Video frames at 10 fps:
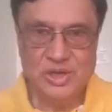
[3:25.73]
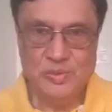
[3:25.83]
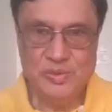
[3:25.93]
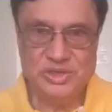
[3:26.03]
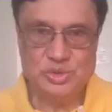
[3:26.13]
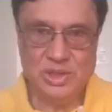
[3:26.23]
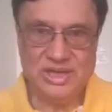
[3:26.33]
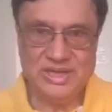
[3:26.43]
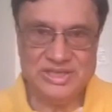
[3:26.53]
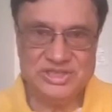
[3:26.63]
visual
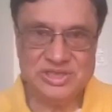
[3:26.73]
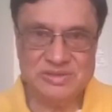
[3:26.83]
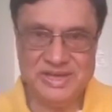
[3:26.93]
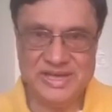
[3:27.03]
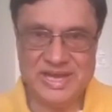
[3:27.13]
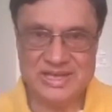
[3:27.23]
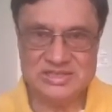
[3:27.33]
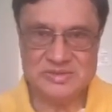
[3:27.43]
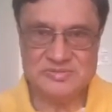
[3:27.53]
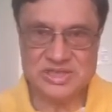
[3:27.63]
attention
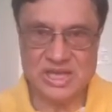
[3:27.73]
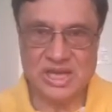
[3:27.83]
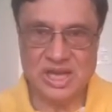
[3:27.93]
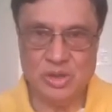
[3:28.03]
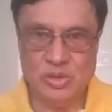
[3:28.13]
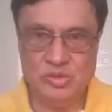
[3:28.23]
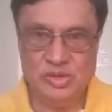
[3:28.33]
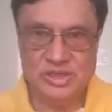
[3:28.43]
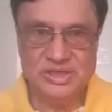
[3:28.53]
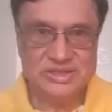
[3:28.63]
mechanisms allow